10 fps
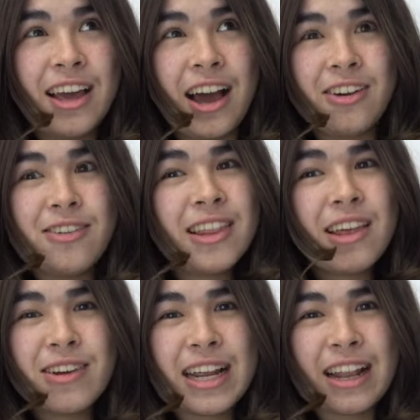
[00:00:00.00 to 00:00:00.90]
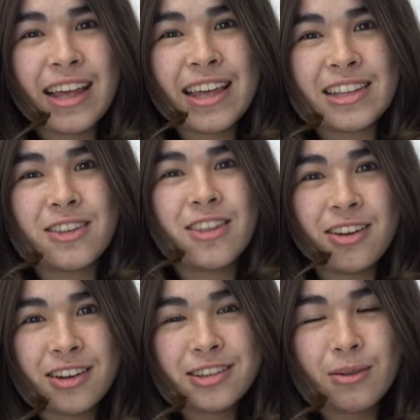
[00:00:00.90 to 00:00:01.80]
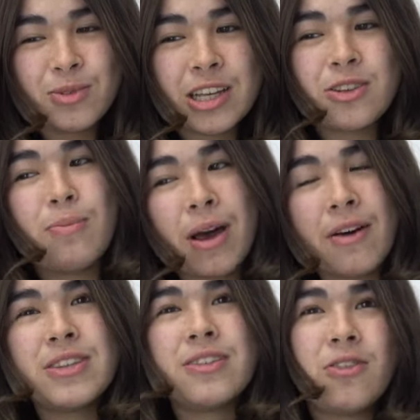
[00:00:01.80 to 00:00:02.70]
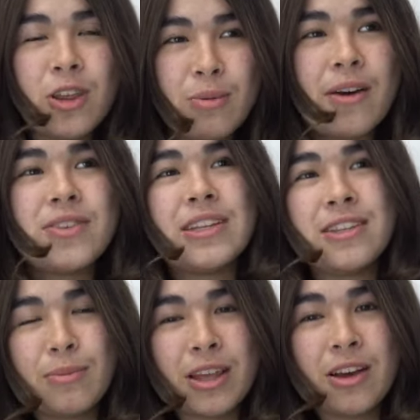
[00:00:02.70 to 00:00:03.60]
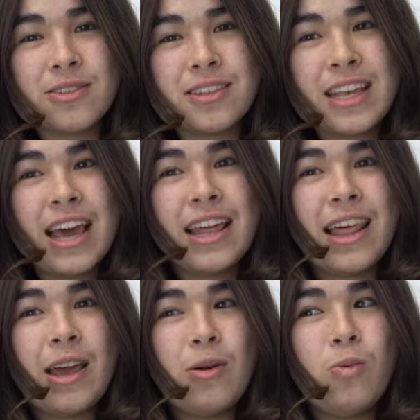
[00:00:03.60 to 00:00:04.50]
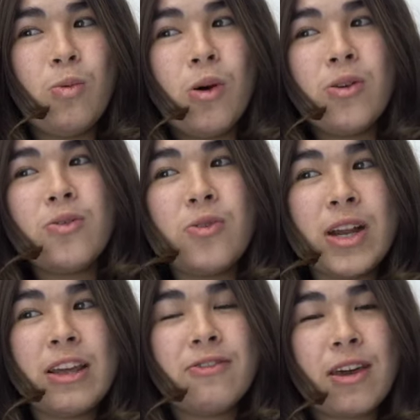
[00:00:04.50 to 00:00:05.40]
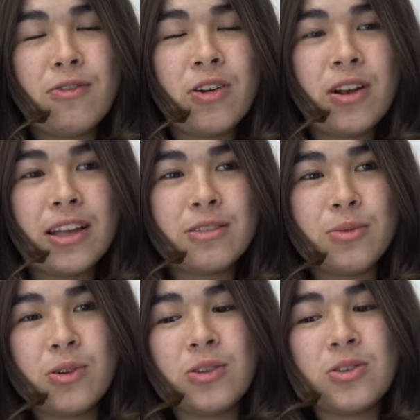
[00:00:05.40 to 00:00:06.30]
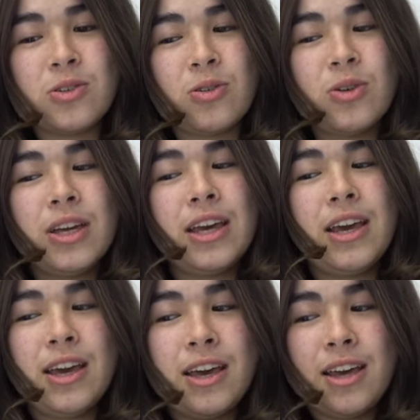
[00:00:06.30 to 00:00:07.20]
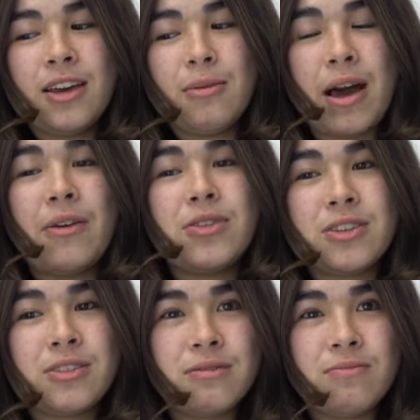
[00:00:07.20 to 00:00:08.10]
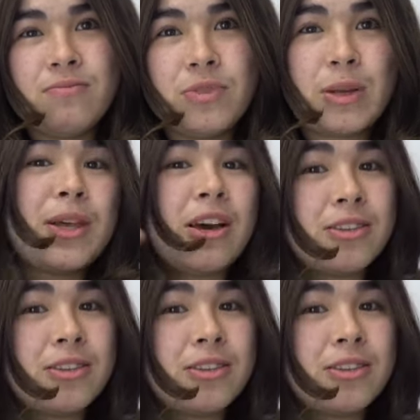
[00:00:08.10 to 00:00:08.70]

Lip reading: don't think they really like it as a third subject, so maths, further maths, and something else. They won't really favour it as opposed to maths, something else,